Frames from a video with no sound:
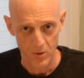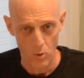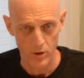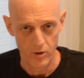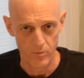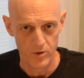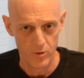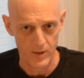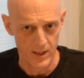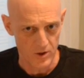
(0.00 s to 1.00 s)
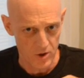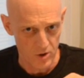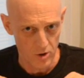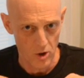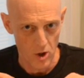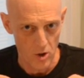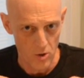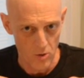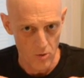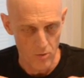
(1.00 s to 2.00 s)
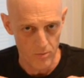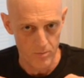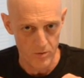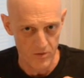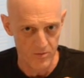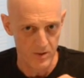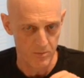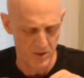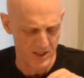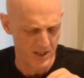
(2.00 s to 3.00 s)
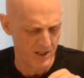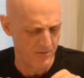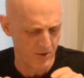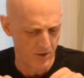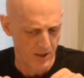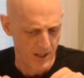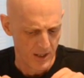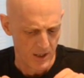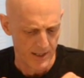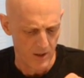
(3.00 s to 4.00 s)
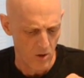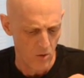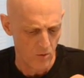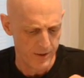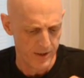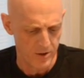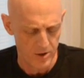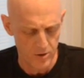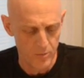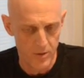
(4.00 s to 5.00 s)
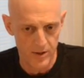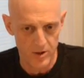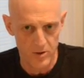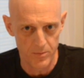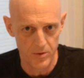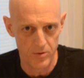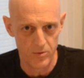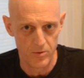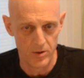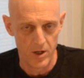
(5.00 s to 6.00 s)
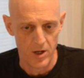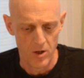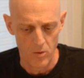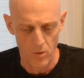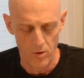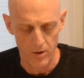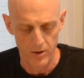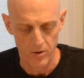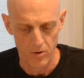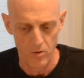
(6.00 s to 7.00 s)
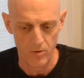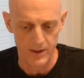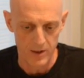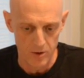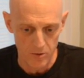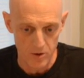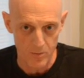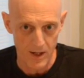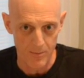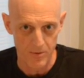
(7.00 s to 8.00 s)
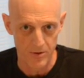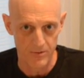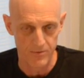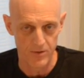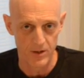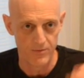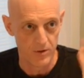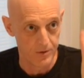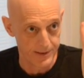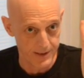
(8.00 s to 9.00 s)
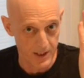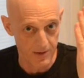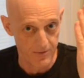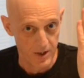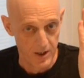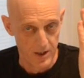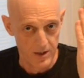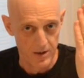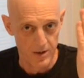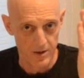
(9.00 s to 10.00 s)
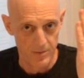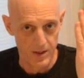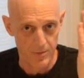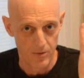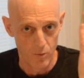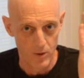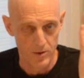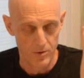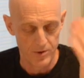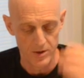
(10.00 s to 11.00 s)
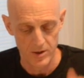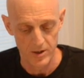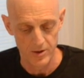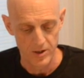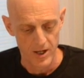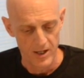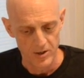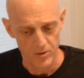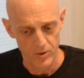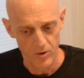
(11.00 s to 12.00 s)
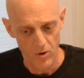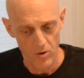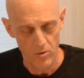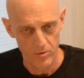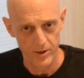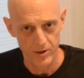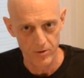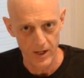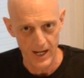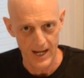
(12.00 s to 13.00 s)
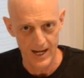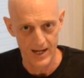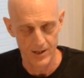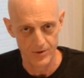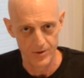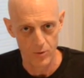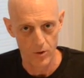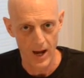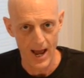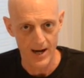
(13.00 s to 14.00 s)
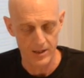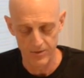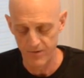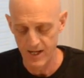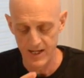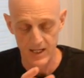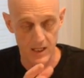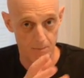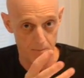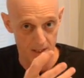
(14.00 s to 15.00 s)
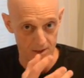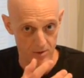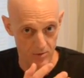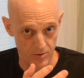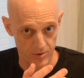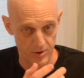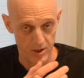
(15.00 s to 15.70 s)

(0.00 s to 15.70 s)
or you're doing a slow movement, particularly if you're like holding soup on a spoon, or you're holding the newspaper in front of you and it's kind of the, the paper wiggles and such. So when you're holding your hands or activating the muscles